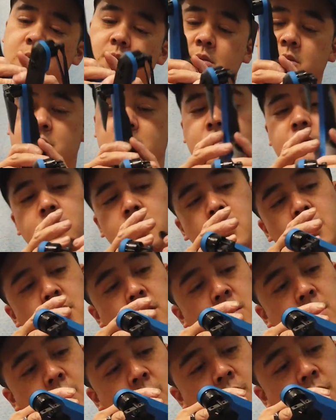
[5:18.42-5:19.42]
also
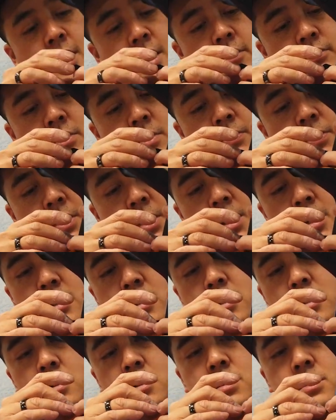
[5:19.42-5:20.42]
here, kind of
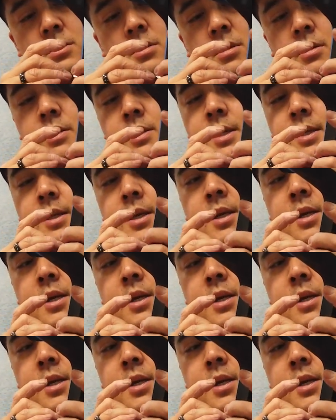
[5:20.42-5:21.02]
replicated. So I'll take